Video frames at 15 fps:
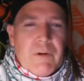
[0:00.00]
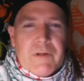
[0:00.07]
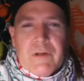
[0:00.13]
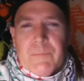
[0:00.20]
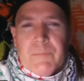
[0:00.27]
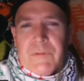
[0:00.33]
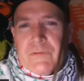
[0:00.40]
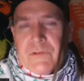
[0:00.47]

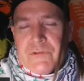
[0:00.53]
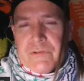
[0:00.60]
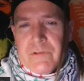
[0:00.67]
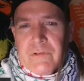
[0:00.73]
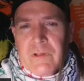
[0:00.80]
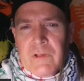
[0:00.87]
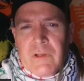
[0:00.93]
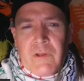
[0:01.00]

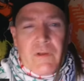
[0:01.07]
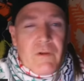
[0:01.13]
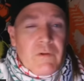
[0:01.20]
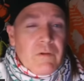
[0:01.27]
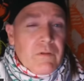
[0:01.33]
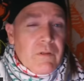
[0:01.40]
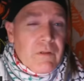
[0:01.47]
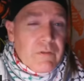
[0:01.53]
competition.
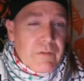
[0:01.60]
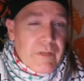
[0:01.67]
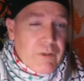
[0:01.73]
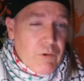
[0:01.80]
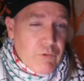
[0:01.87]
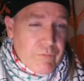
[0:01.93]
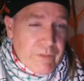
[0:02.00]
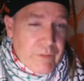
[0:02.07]
That
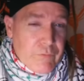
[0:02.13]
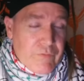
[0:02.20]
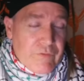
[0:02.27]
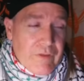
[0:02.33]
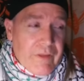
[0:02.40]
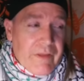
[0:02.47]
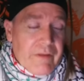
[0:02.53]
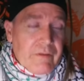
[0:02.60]
goes without
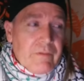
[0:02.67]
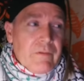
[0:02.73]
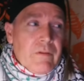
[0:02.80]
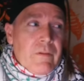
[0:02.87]
saying.